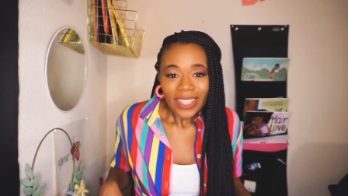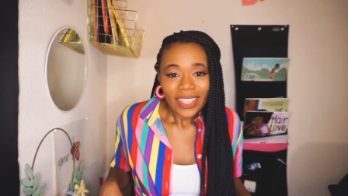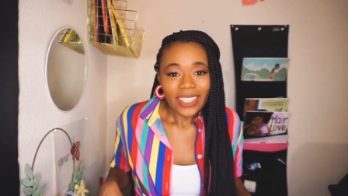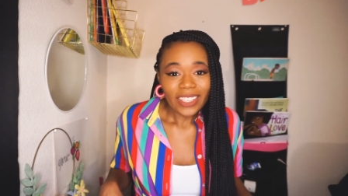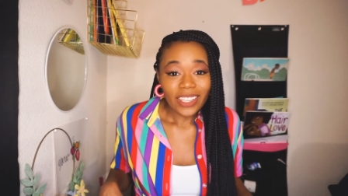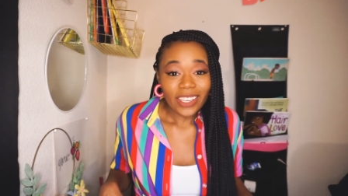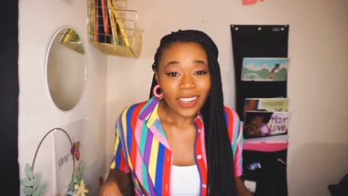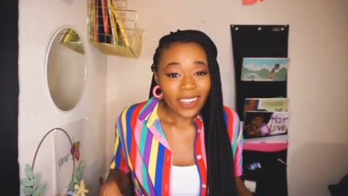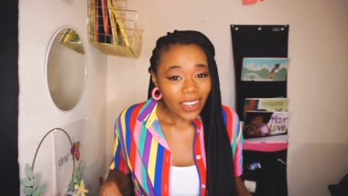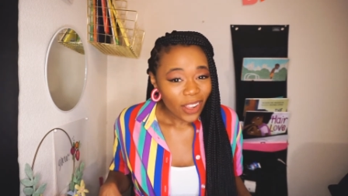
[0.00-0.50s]

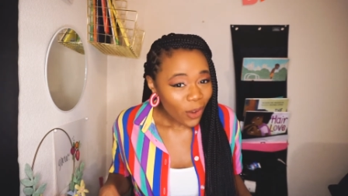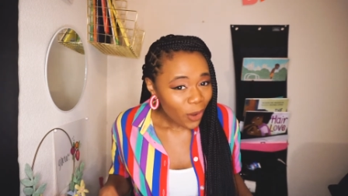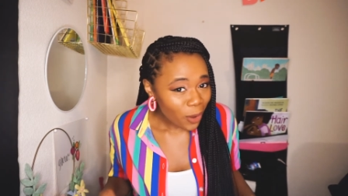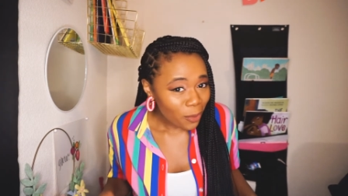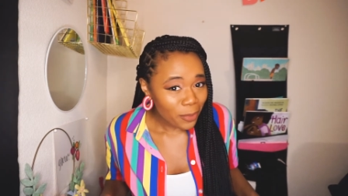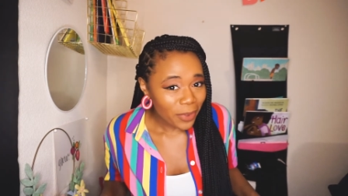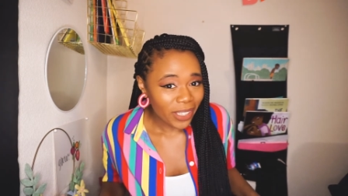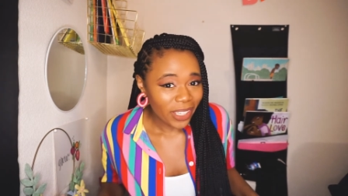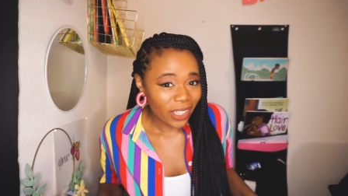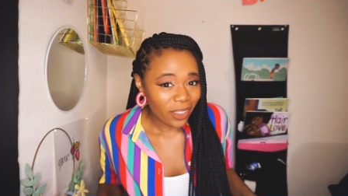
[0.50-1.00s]
you know I'm
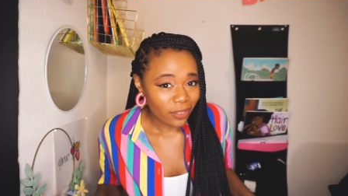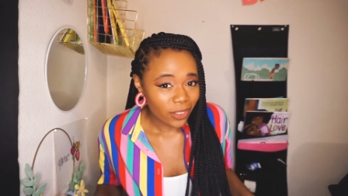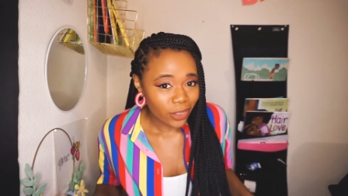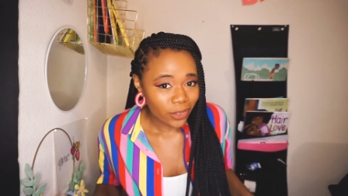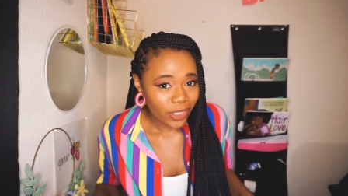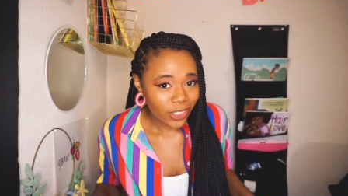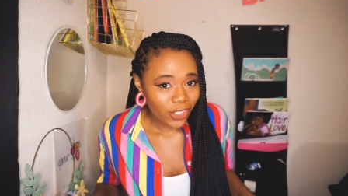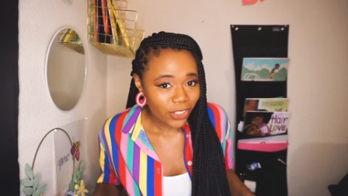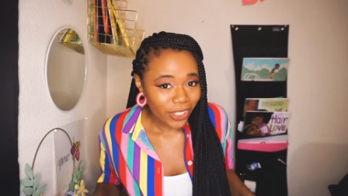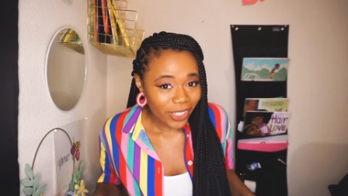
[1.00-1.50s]
going to give you
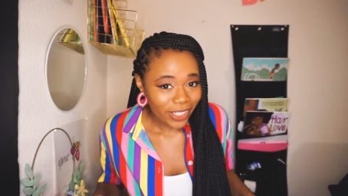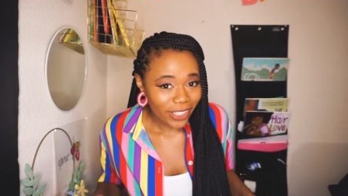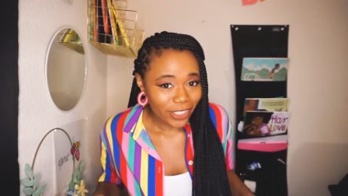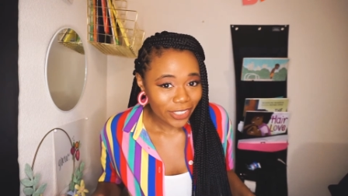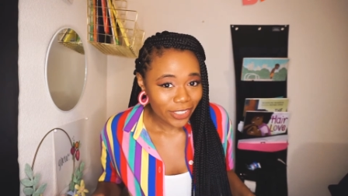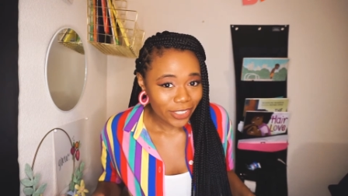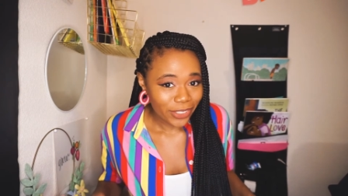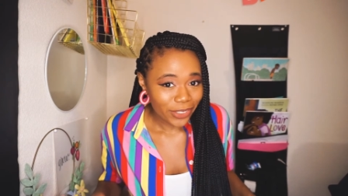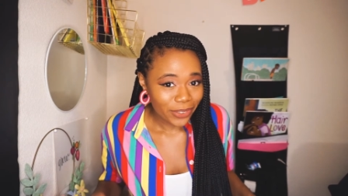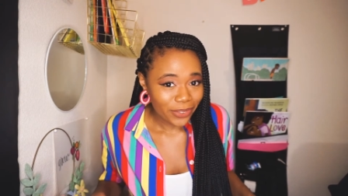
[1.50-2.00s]
a trick or
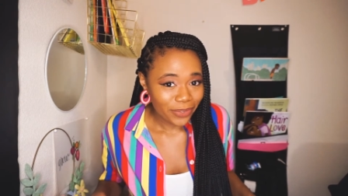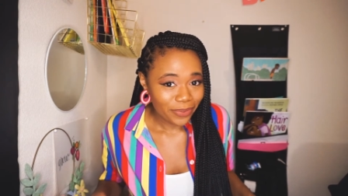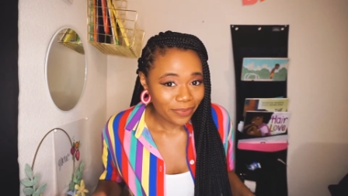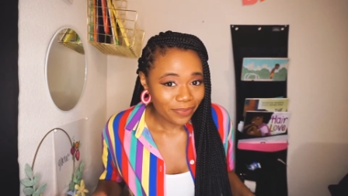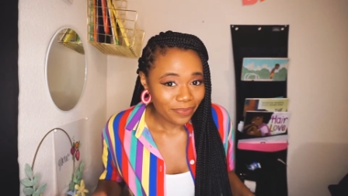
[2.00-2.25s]
two.